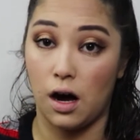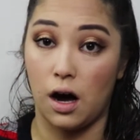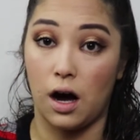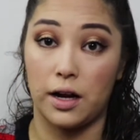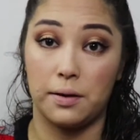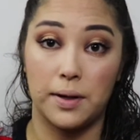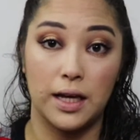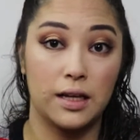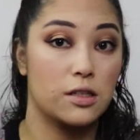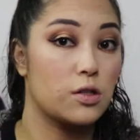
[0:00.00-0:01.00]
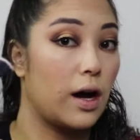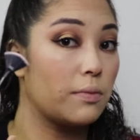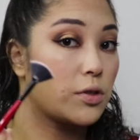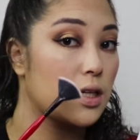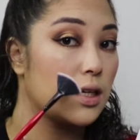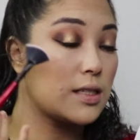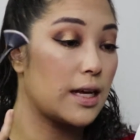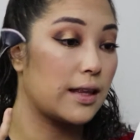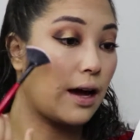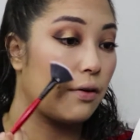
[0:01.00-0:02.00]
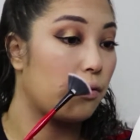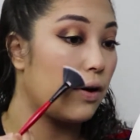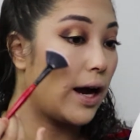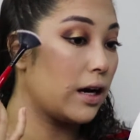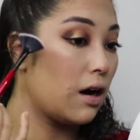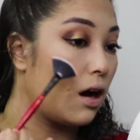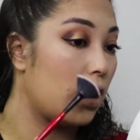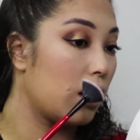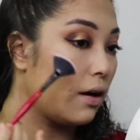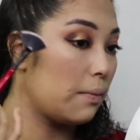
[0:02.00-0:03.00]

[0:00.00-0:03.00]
on me. So I'm just going to take that right on